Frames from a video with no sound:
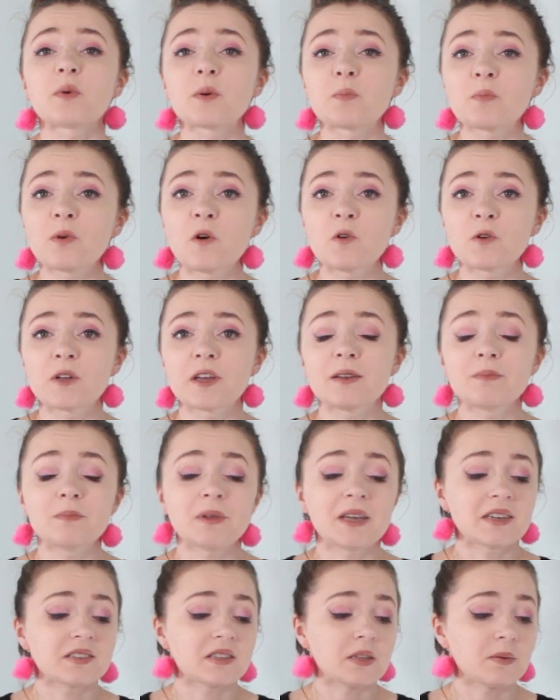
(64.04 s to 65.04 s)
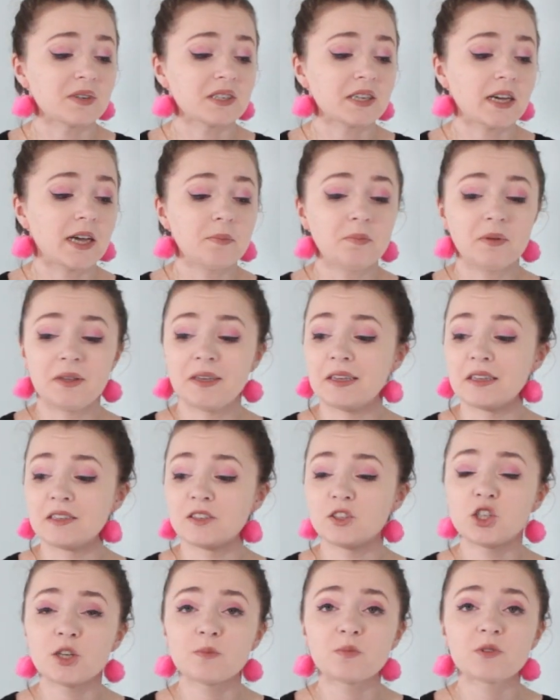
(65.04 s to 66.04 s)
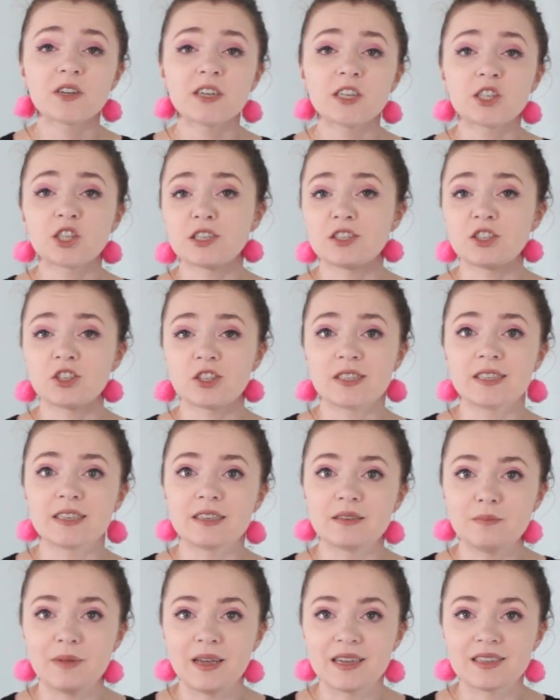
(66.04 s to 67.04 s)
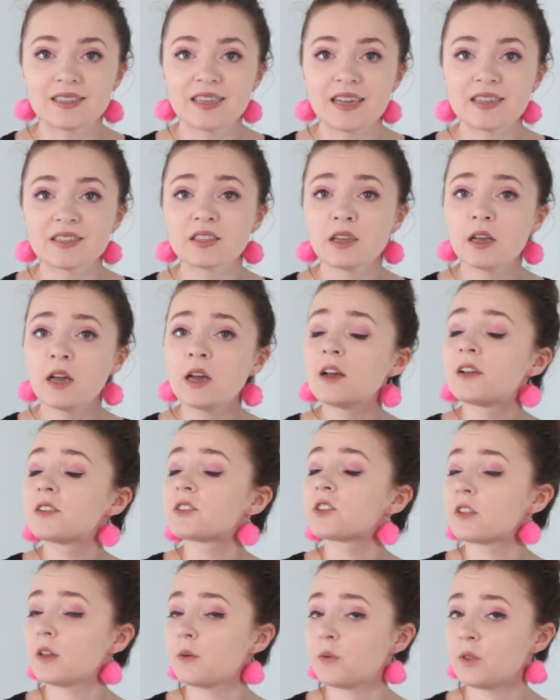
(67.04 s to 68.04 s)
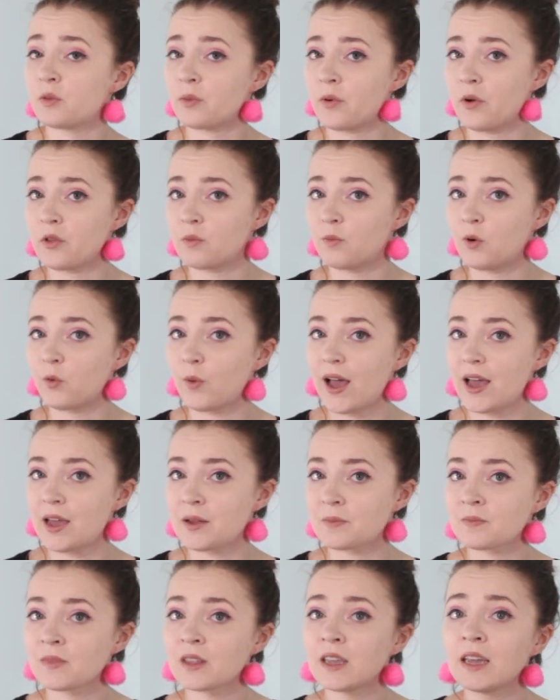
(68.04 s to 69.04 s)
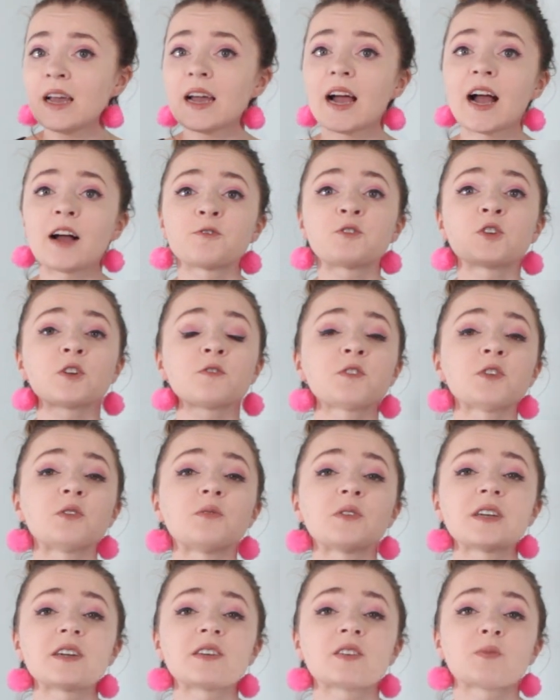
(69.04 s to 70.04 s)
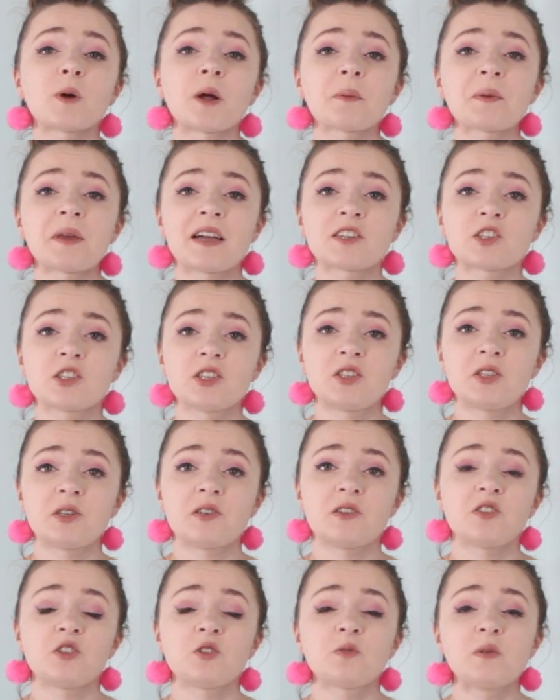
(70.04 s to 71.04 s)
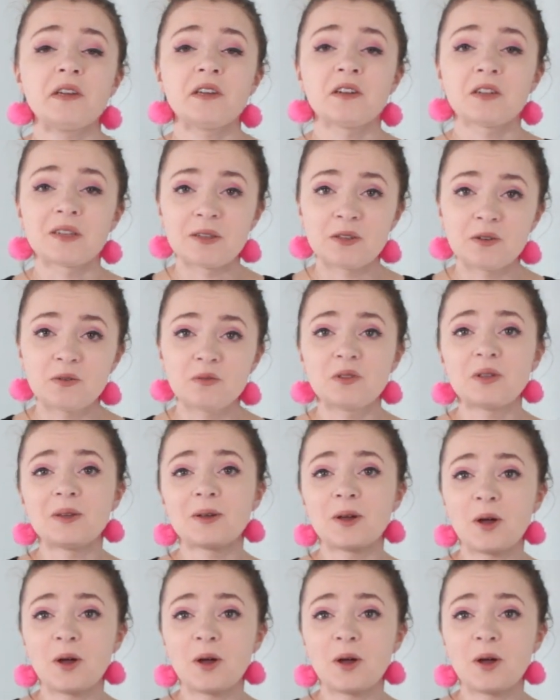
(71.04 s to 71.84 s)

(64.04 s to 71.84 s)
were broken because they were typing in gibberish. It just didn't make sense, so they would throw them away. After a few years, Barbie actually started to include the